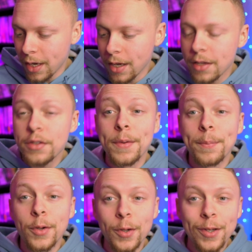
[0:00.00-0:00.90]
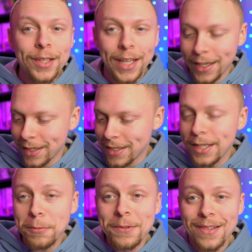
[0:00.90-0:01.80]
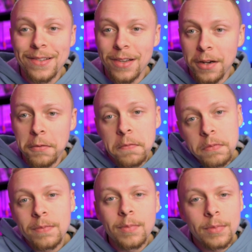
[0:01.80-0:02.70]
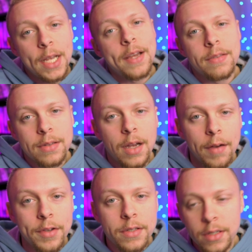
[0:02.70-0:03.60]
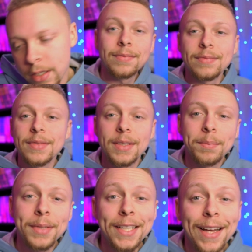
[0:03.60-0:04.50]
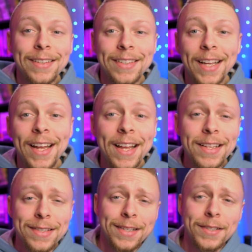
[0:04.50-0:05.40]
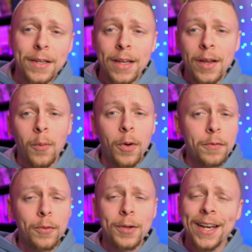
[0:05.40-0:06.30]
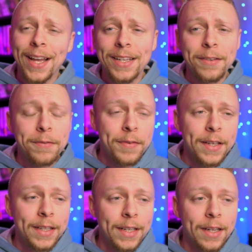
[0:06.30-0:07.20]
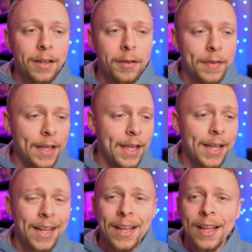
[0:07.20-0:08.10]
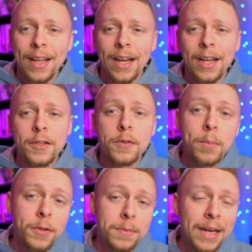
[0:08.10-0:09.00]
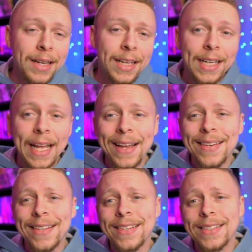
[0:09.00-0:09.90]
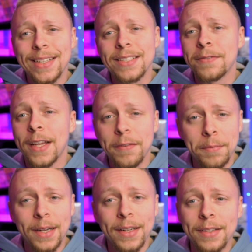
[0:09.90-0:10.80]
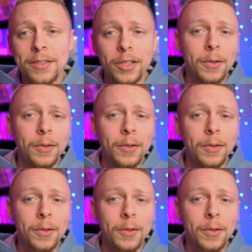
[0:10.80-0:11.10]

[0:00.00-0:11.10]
some good like sequences of dance, obviously. But yeah, it kind of has this wonderful connective feeling of a sports manga and a slice of life manga. So